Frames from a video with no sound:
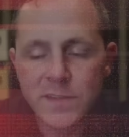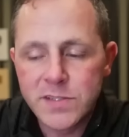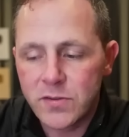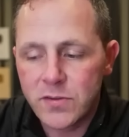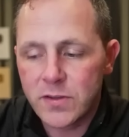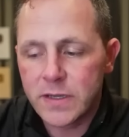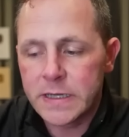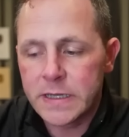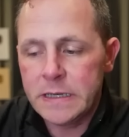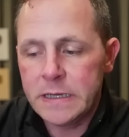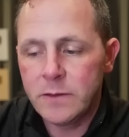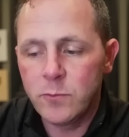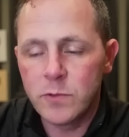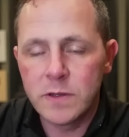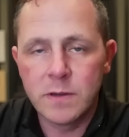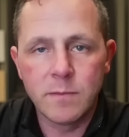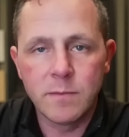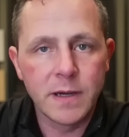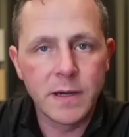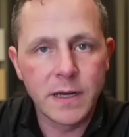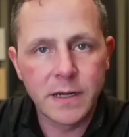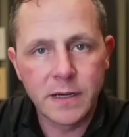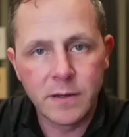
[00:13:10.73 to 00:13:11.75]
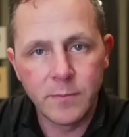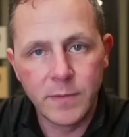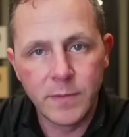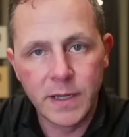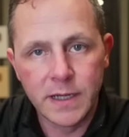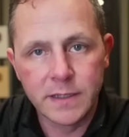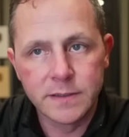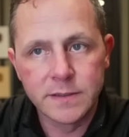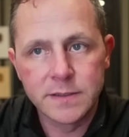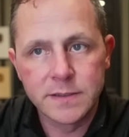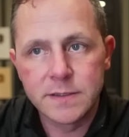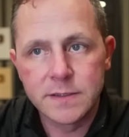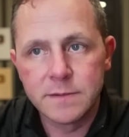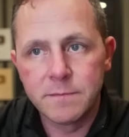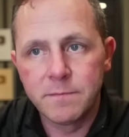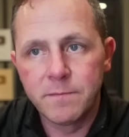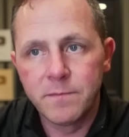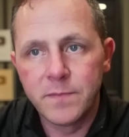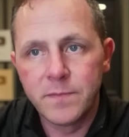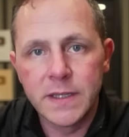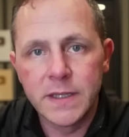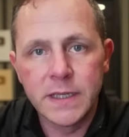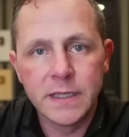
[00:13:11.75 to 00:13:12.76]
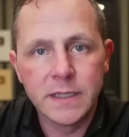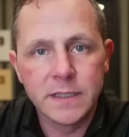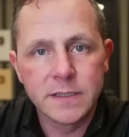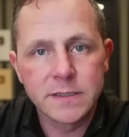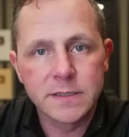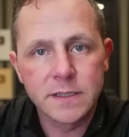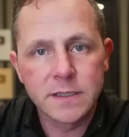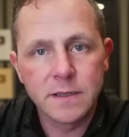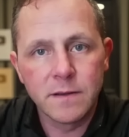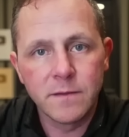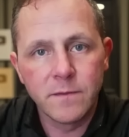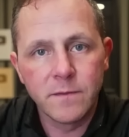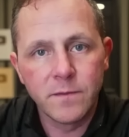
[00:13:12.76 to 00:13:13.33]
So the key with embedded commands is